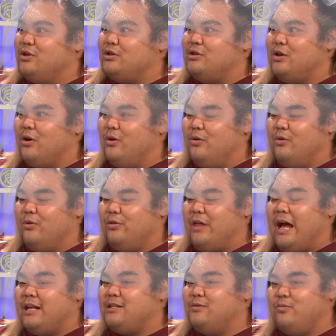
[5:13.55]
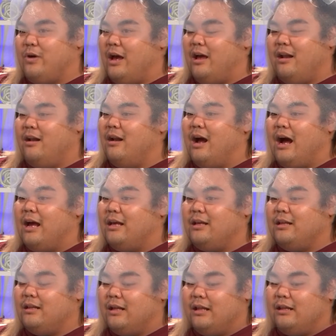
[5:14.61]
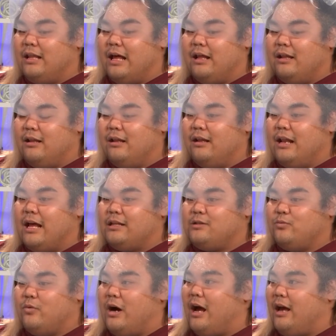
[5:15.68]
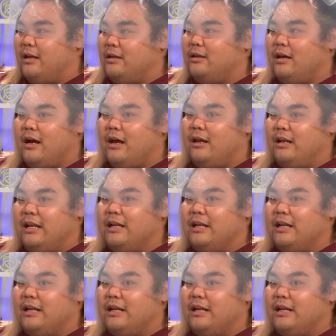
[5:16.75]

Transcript: So that's when that's why I